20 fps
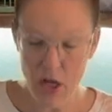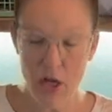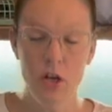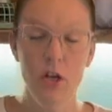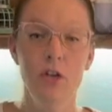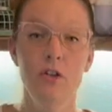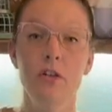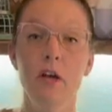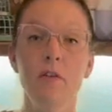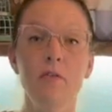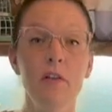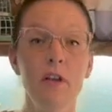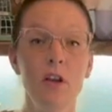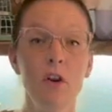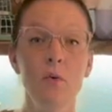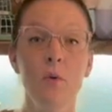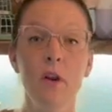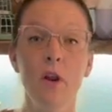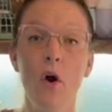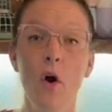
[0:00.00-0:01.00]
You definitely
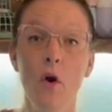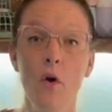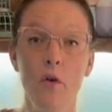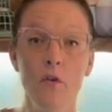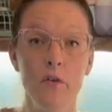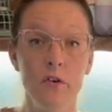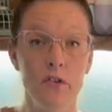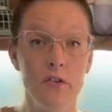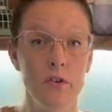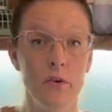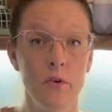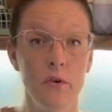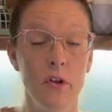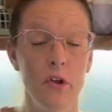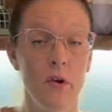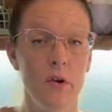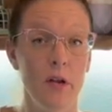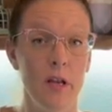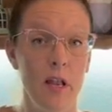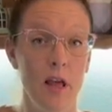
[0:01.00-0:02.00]
don't want to over soak
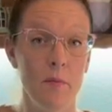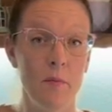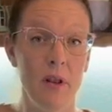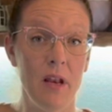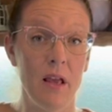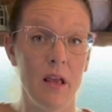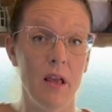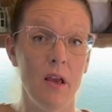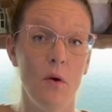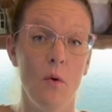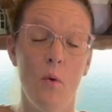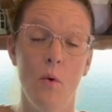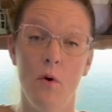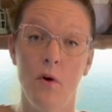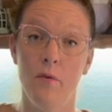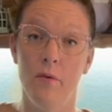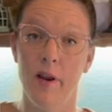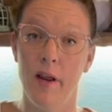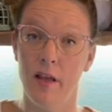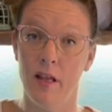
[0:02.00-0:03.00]
your anemone or
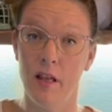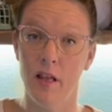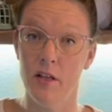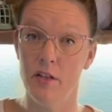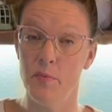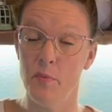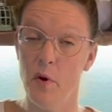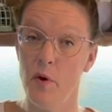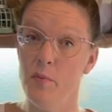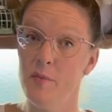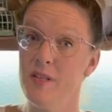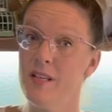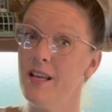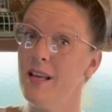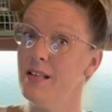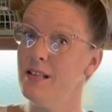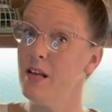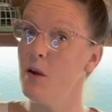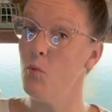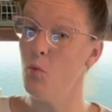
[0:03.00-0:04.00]
ranunculus bulbs
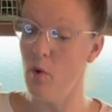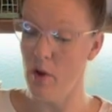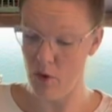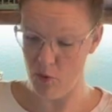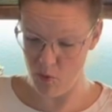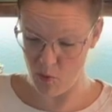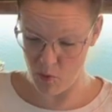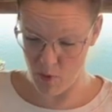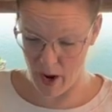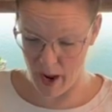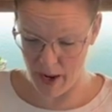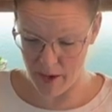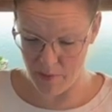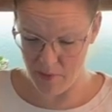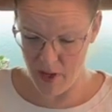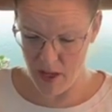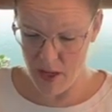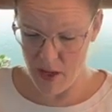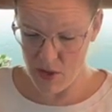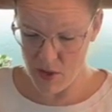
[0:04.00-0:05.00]
because they will rot.
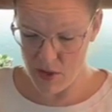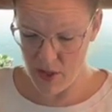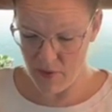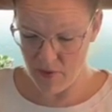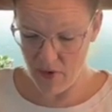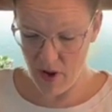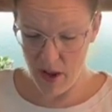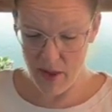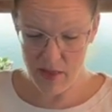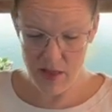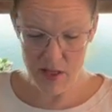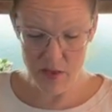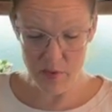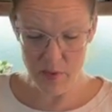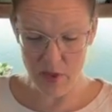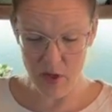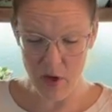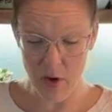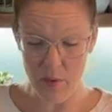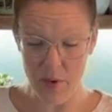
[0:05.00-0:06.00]
So I've got this
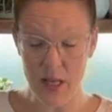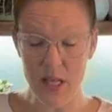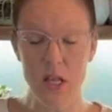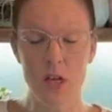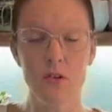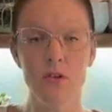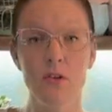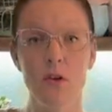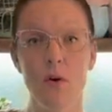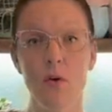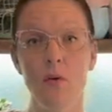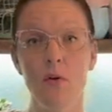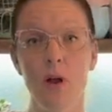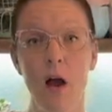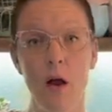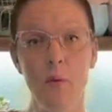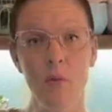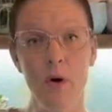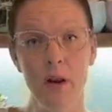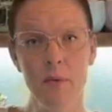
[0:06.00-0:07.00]
one going. So
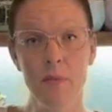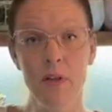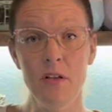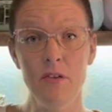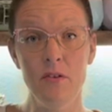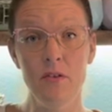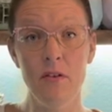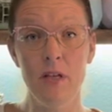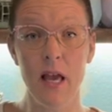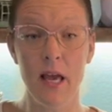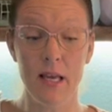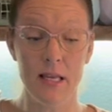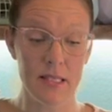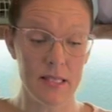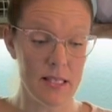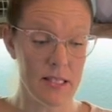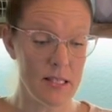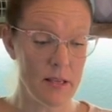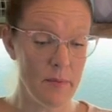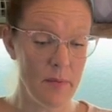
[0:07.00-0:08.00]
what I'm going to do next
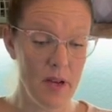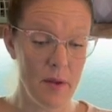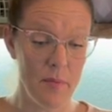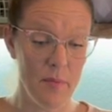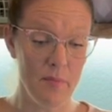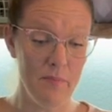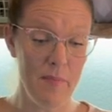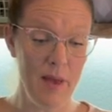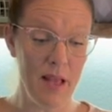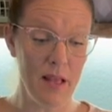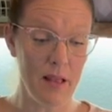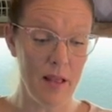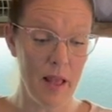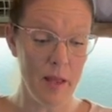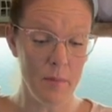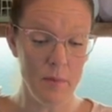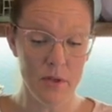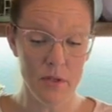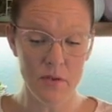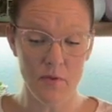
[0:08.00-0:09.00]
is I'm going to make
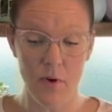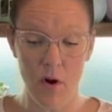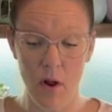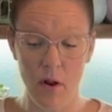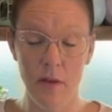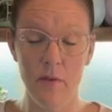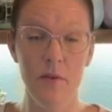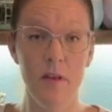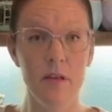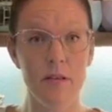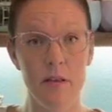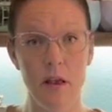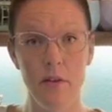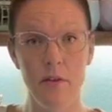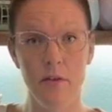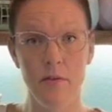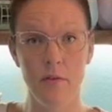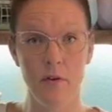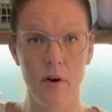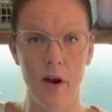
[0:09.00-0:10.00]
labels for all of these
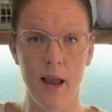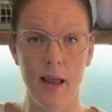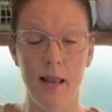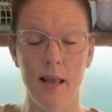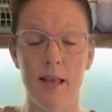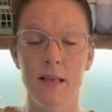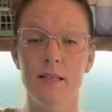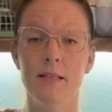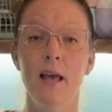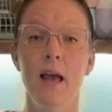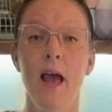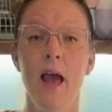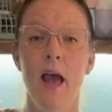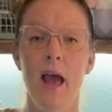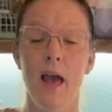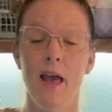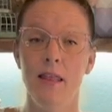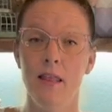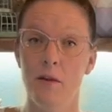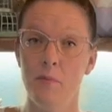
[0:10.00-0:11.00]
other varieties,
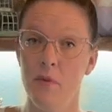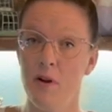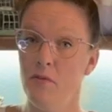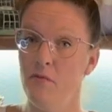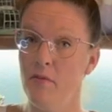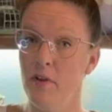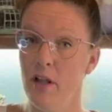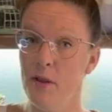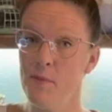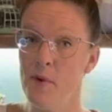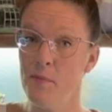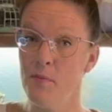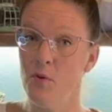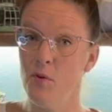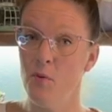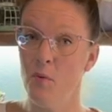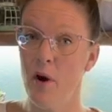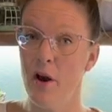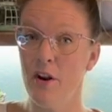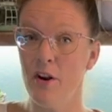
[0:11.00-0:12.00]
and then I'm going to fill them up
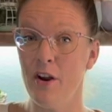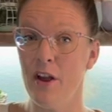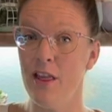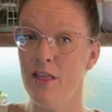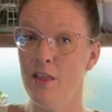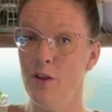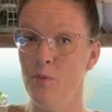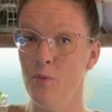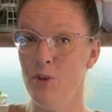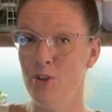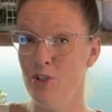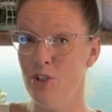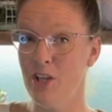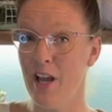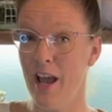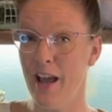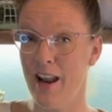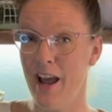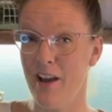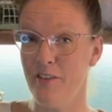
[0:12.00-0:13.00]
with water, and then we'll
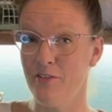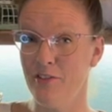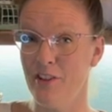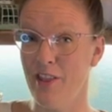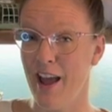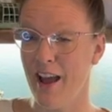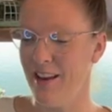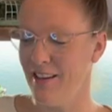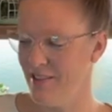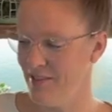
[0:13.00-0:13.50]
chat after that.